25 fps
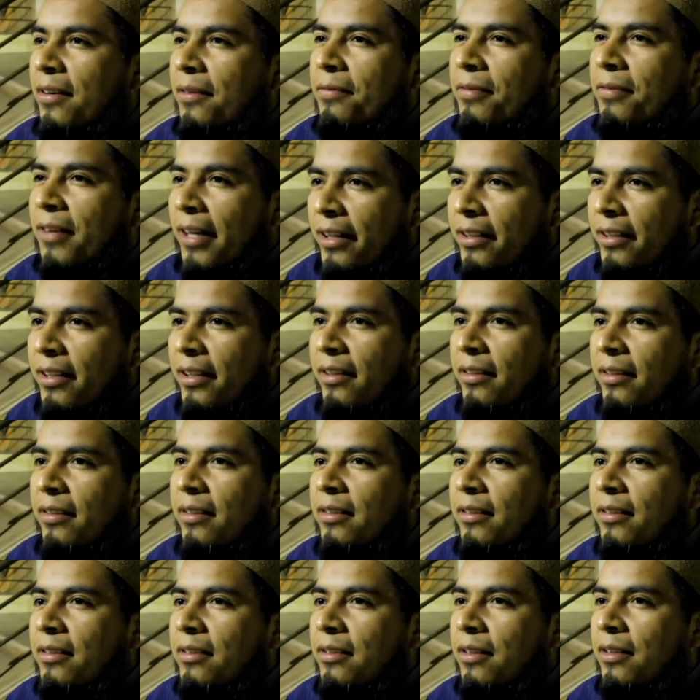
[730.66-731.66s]
Friday
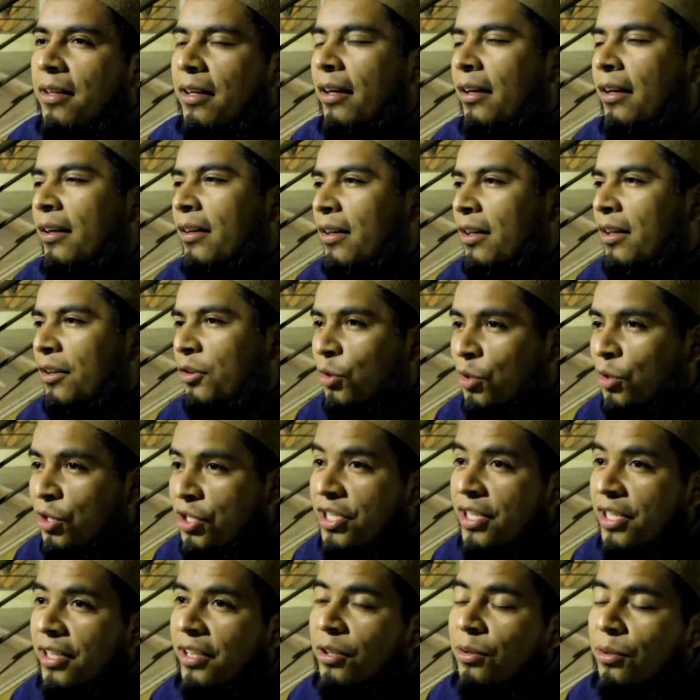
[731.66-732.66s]
and
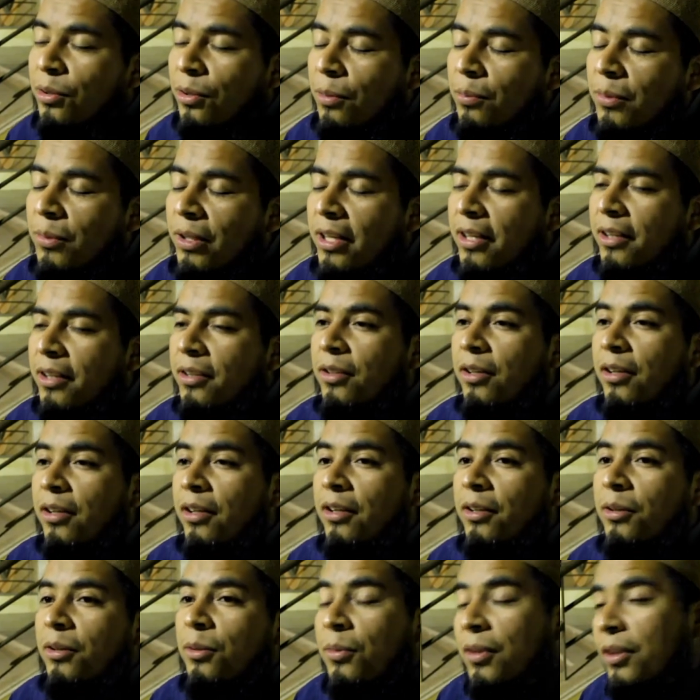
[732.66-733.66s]
Thursday, he told me, like,
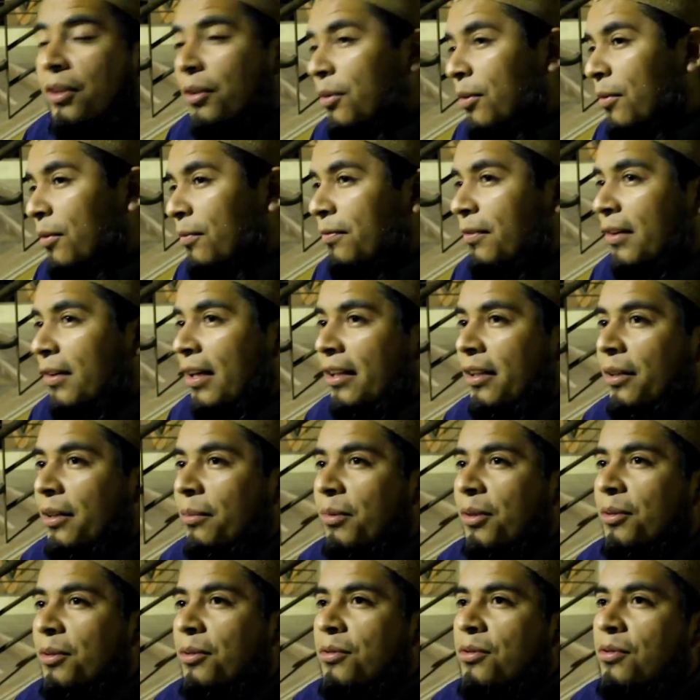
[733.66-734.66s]
you want to go on Friday,
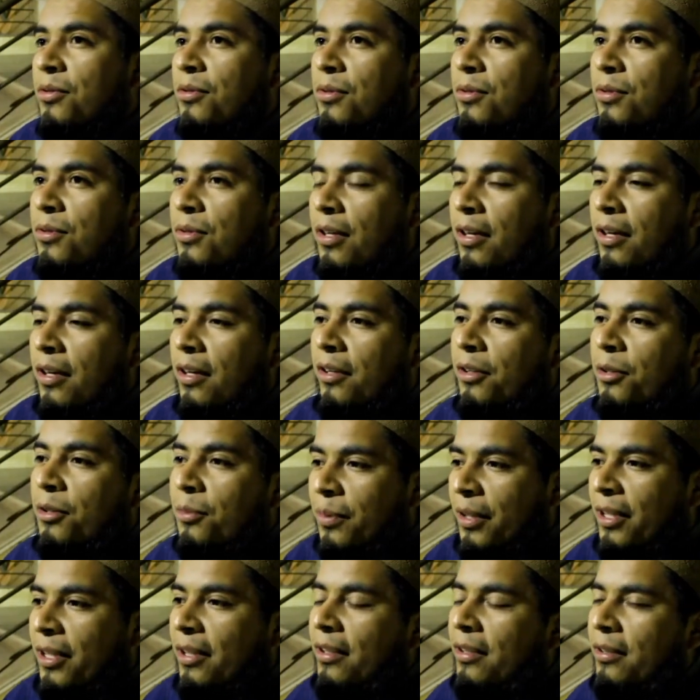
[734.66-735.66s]
because you
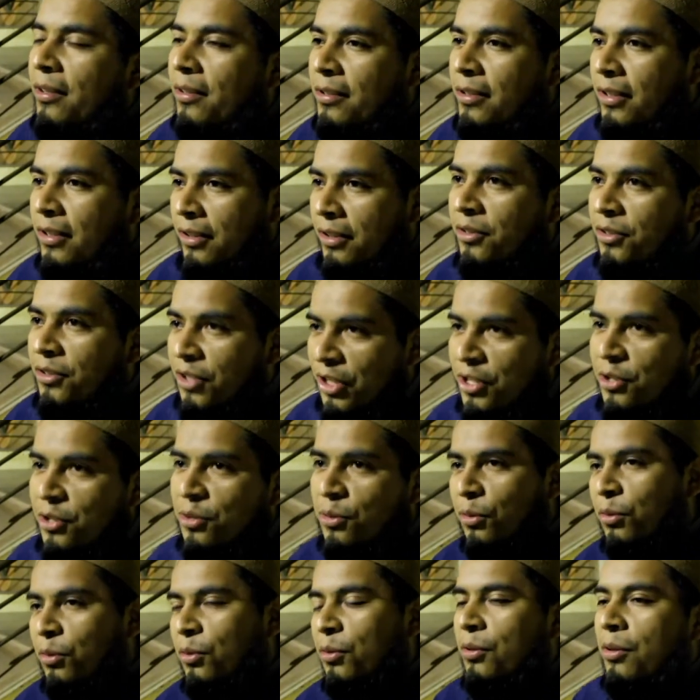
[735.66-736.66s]
better dress
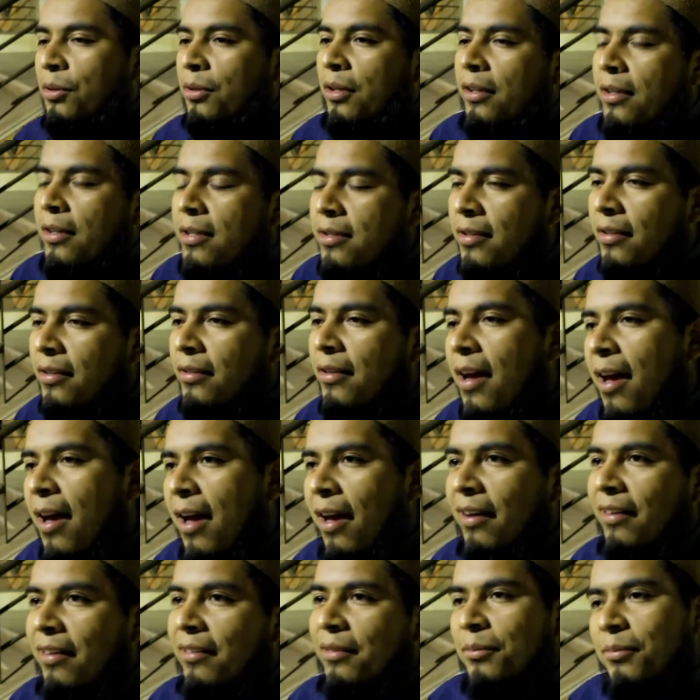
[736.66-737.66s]
good to go. And I said,
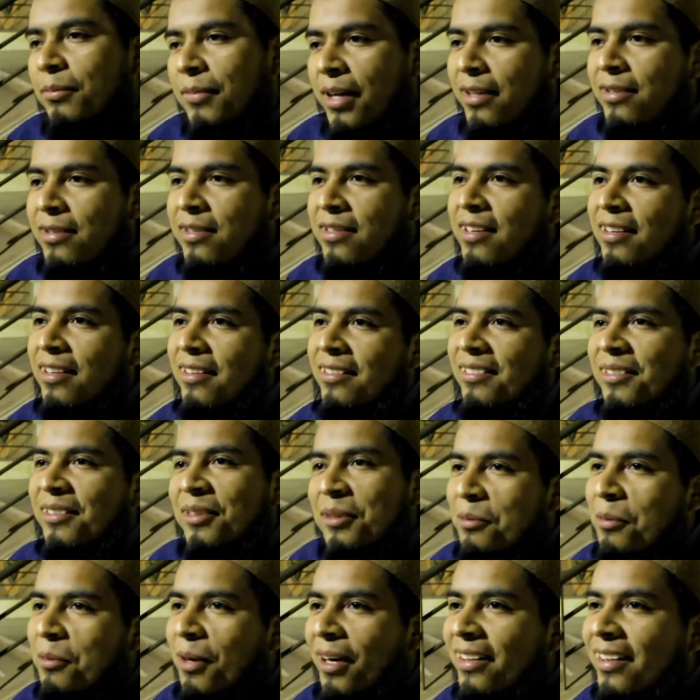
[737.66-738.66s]
yeah, AC,
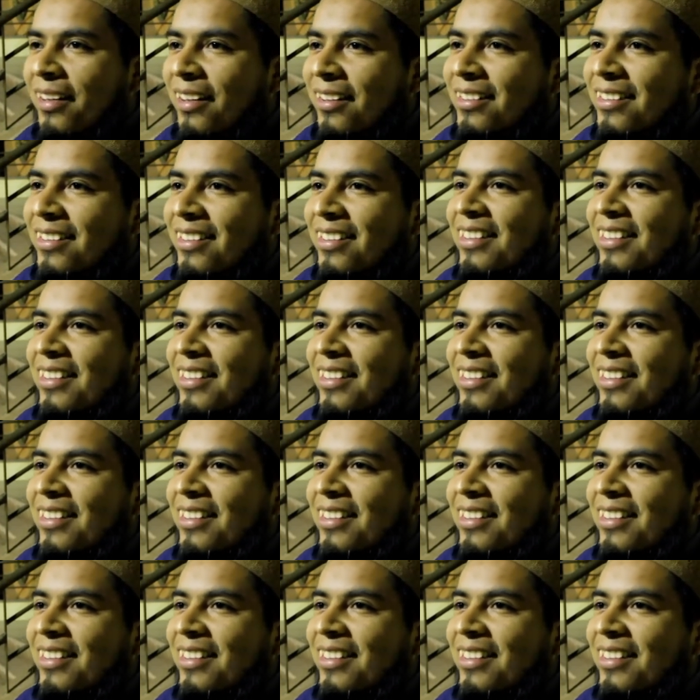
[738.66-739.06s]
why not?